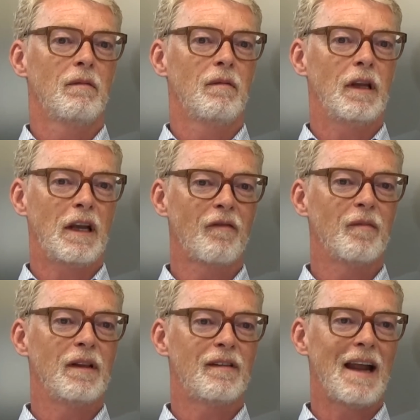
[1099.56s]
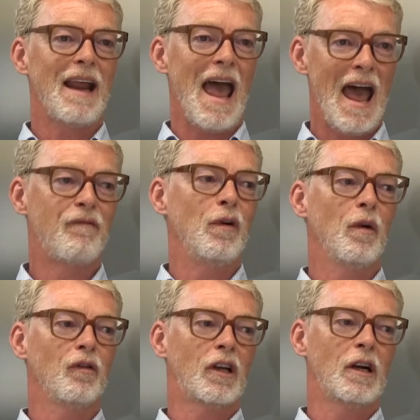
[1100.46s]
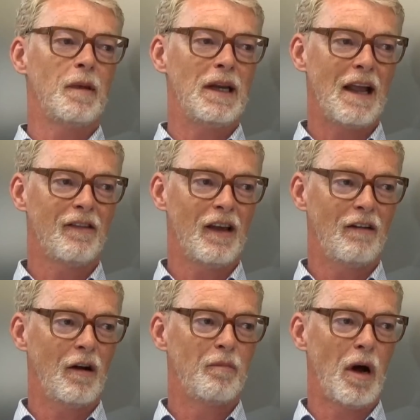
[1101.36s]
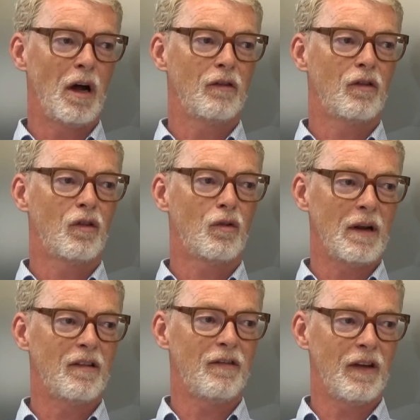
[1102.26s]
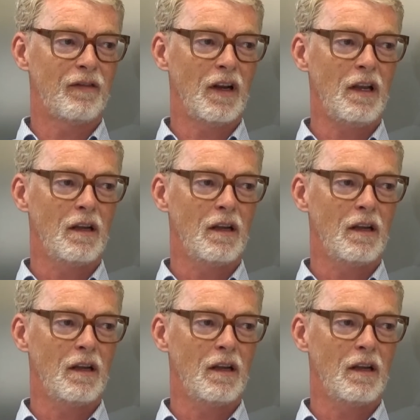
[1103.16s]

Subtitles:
the government said everyone's going to be net zero by 2050.